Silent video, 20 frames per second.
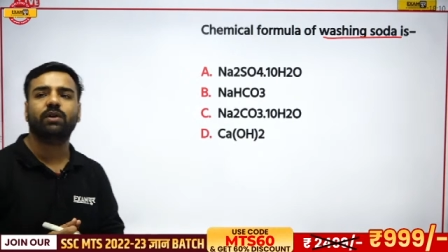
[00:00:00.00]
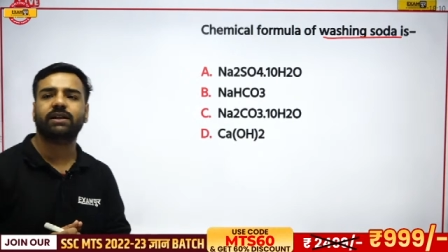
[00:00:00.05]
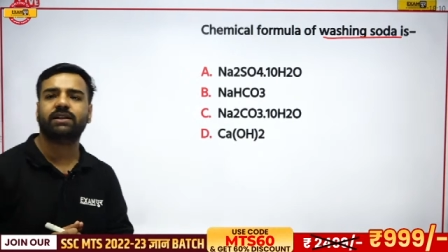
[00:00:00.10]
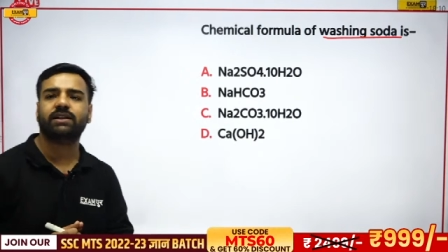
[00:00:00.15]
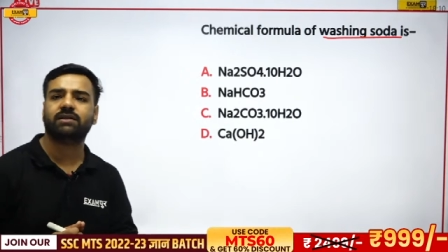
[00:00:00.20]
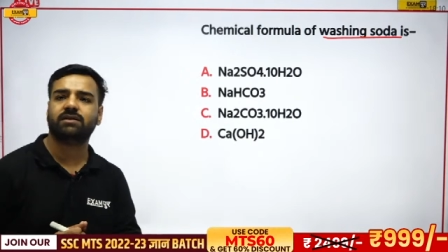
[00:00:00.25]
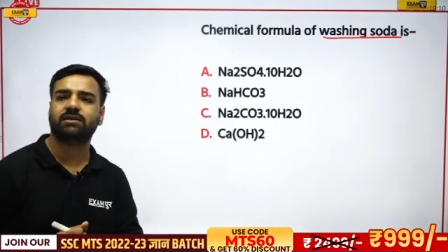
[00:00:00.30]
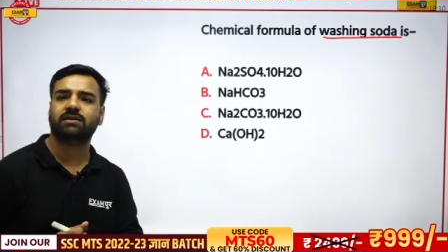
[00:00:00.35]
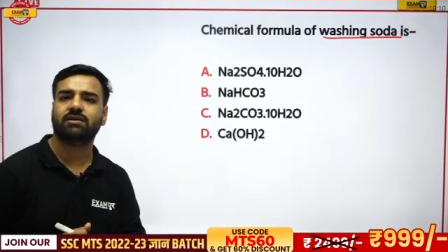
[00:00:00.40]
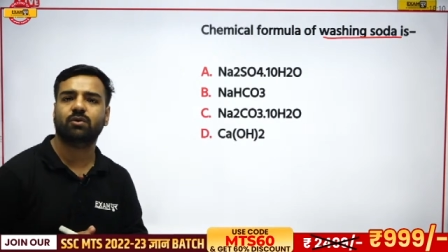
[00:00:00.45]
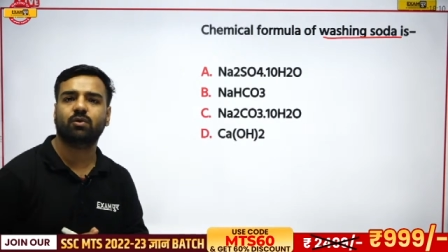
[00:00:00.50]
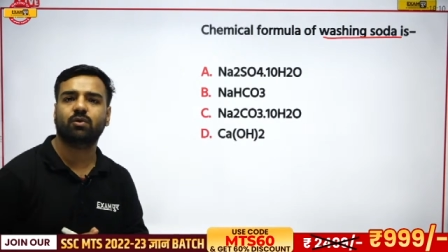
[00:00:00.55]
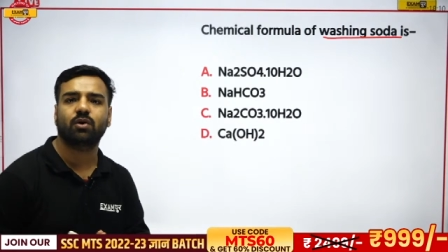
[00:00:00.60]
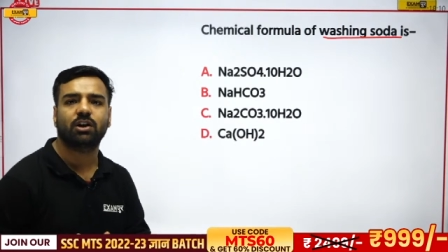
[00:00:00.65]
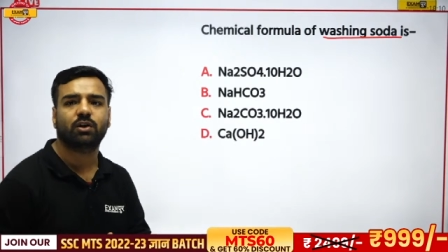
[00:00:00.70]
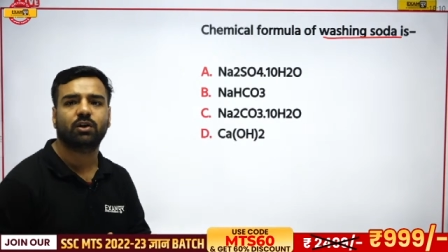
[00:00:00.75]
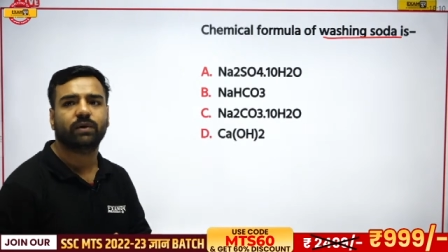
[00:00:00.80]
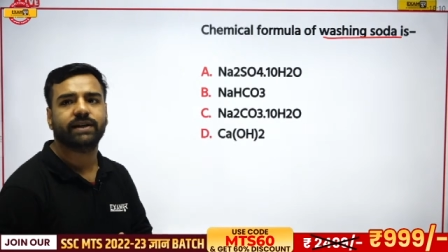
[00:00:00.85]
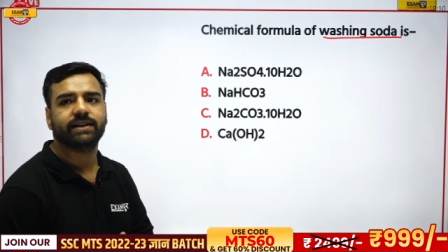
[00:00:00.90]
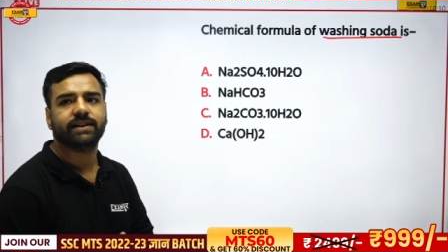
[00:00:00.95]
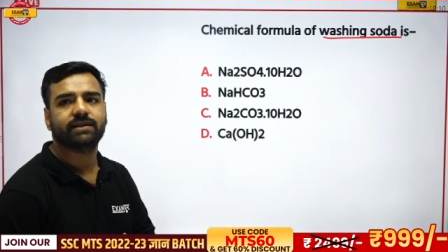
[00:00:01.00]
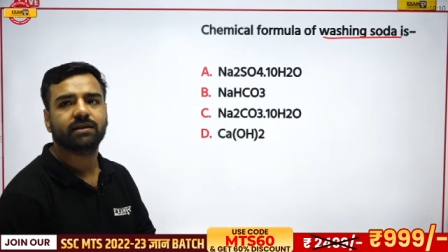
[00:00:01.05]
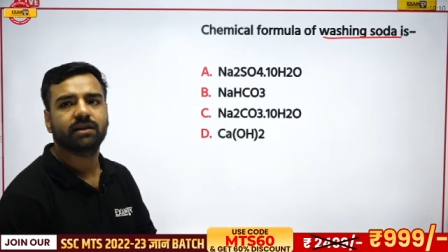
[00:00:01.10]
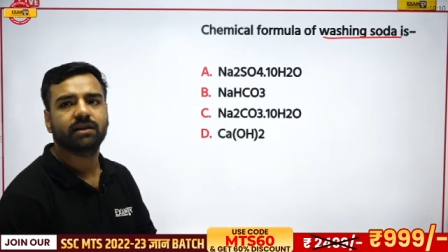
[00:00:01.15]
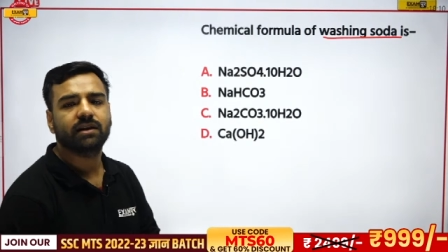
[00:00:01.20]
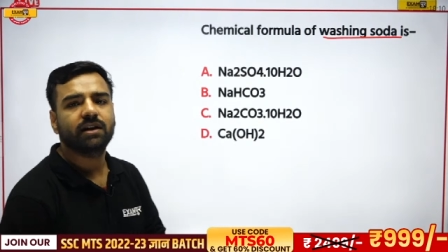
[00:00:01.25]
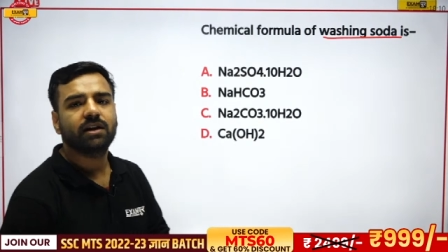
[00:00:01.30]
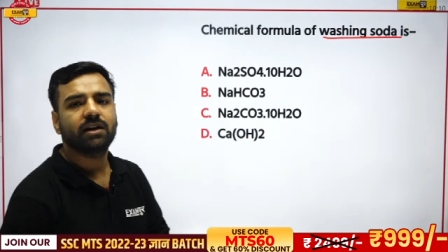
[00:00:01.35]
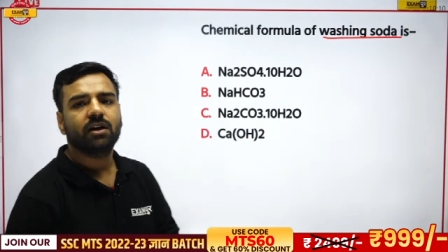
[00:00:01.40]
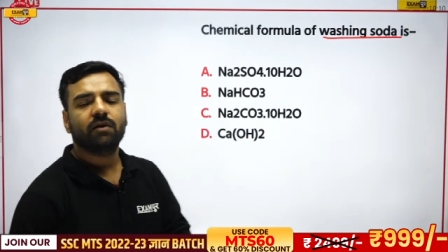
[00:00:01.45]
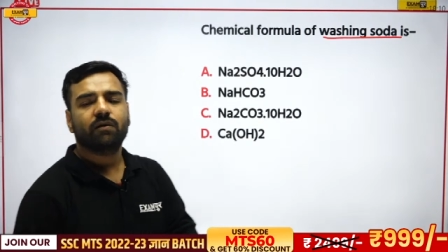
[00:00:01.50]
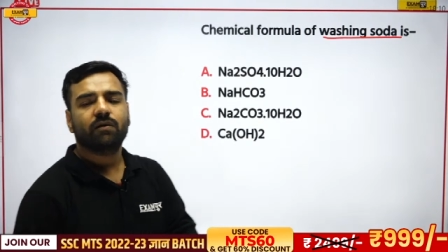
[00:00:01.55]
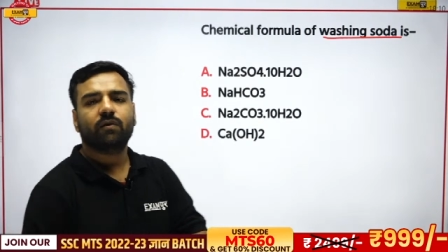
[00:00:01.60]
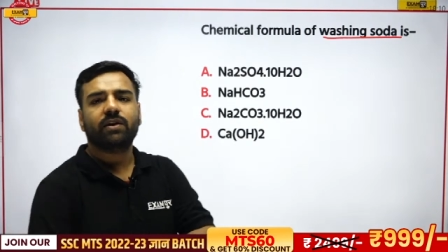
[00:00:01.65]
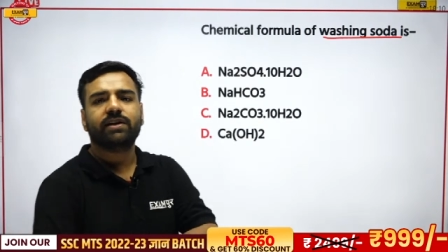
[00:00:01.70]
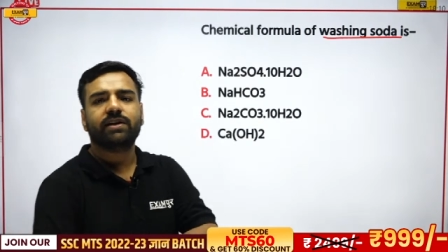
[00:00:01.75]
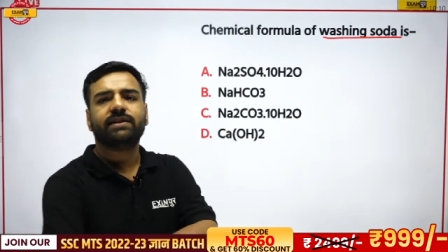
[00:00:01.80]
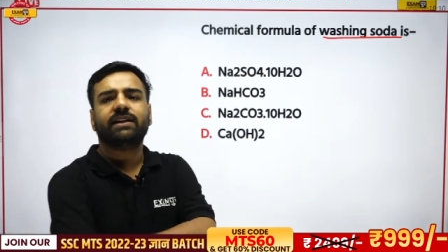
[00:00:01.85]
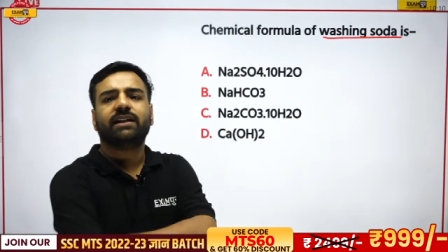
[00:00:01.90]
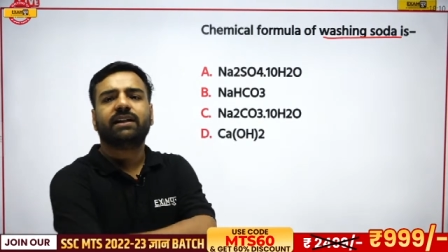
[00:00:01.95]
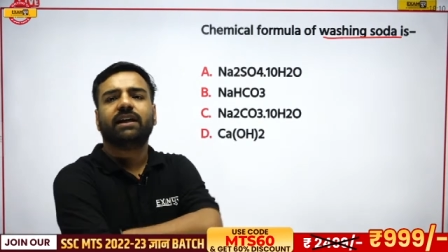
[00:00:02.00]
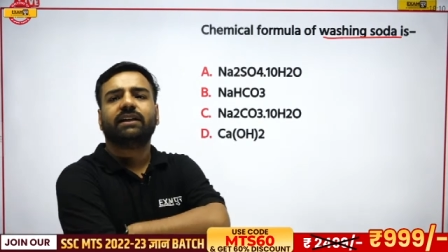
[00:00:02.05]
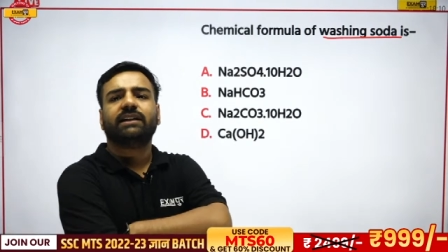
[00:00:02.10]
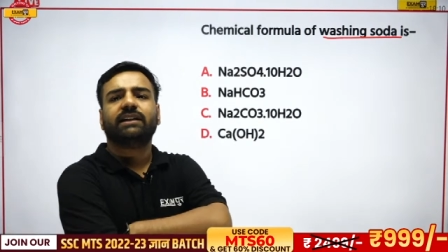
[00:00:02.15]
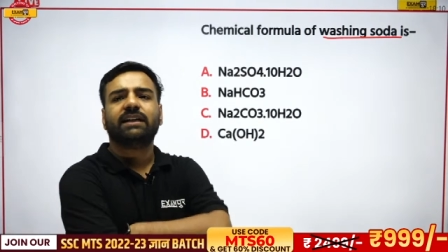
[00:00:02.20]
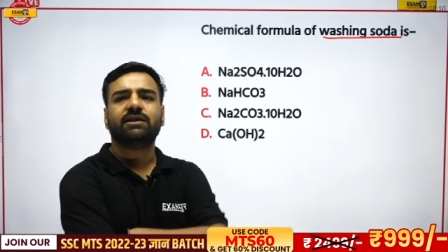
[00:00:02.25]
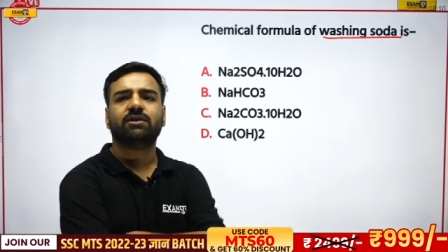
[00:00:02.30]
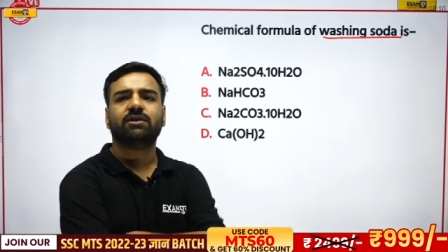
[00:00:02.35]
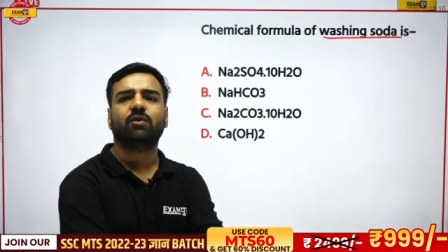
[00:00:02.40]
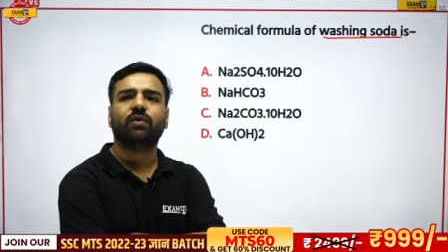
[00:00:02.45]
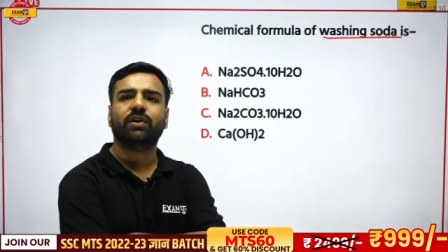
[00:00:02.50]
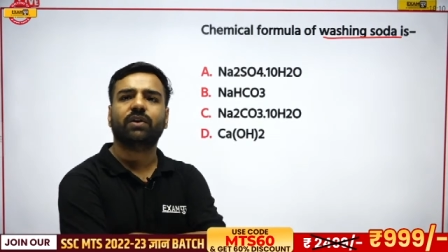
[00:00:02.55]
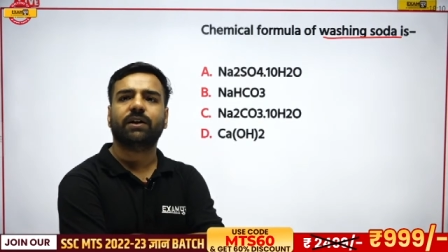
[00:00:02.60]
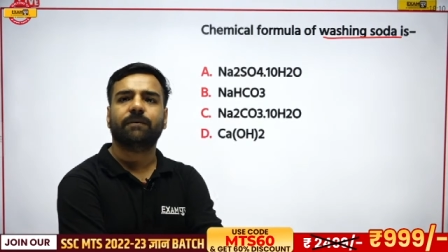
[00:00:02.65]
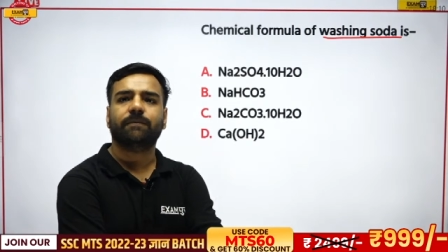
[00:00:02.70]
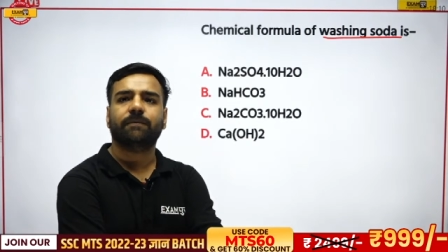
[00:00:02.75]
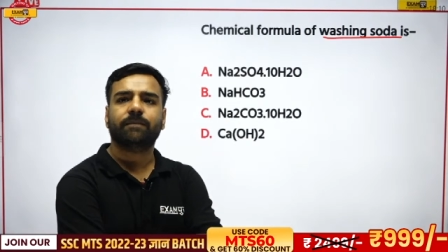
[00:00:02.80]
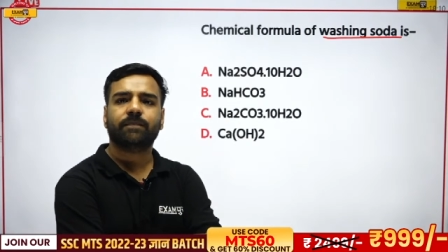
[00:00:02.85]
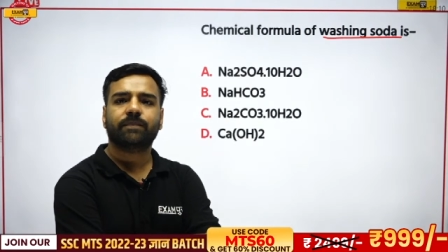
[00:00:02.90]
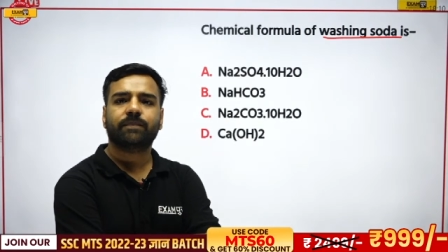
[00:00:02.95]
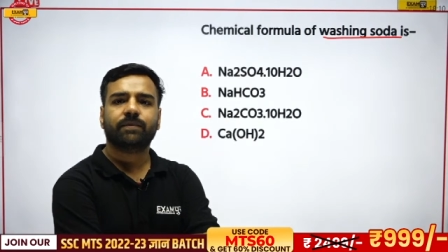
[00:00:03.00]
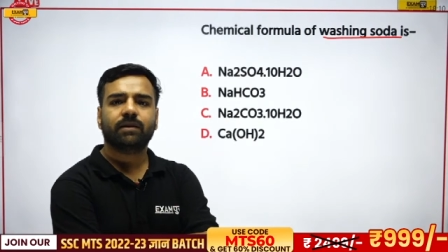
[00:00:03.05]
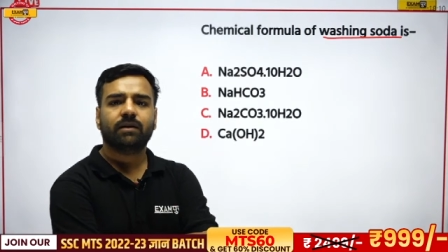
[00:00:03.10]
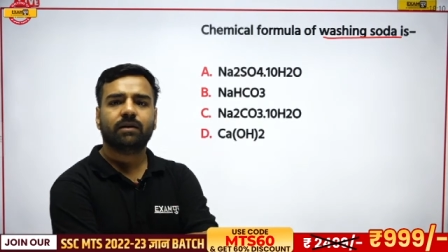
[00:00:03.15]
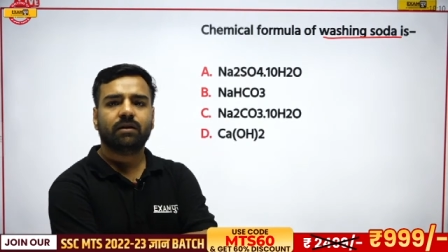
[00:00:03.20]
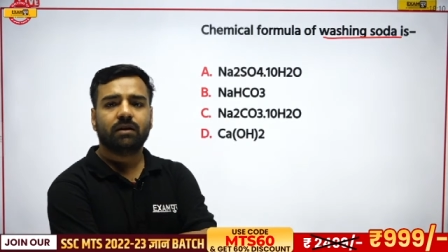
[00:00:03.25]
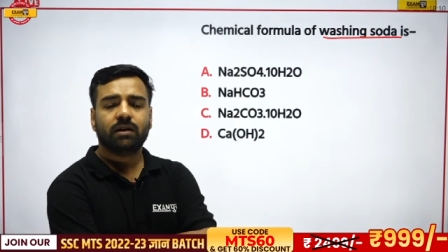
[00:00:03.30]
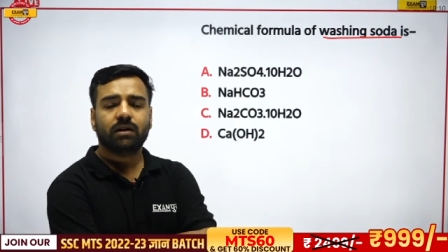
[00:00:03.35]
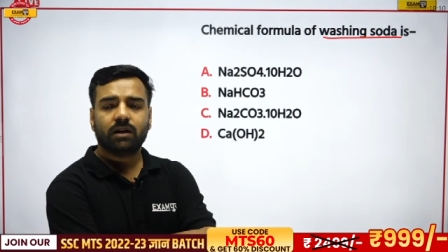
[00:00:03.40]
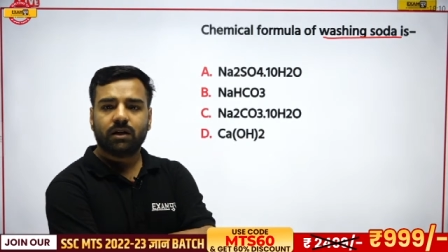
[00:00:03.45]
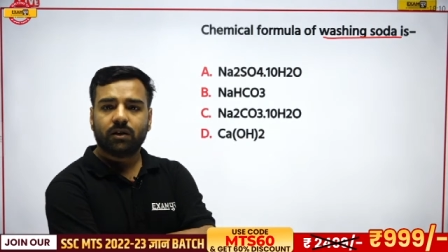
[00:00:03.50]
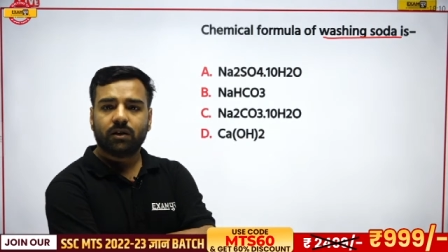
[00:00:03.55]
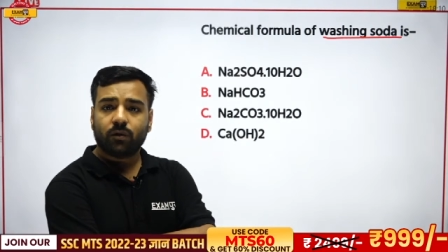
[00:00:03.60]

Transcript: CaOH whole twice? What is the correct answer over here?